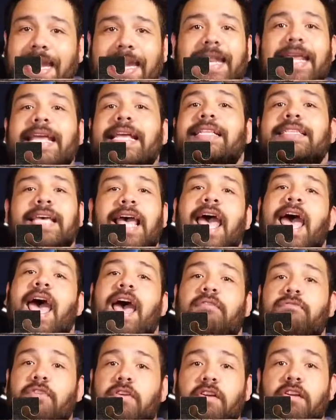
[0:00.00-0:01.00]
need to
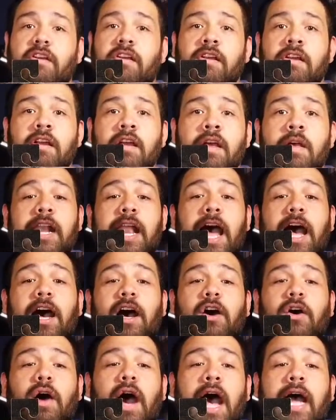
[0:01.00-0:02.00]
have her.
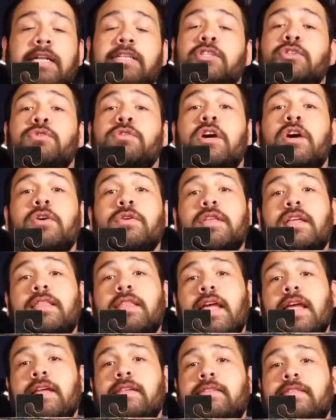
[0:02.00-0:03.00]
Now, I do know that
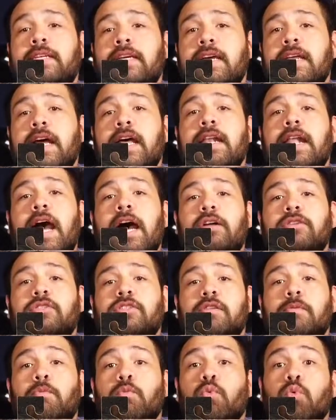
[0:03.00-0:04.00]
they did announce
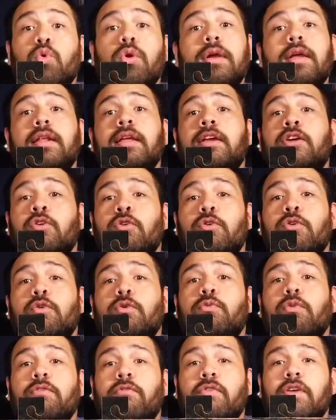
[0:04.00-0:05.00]
some really
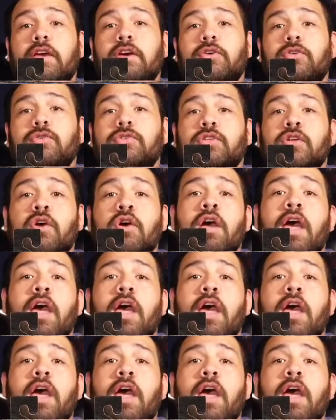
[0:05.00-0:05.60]
cool reveals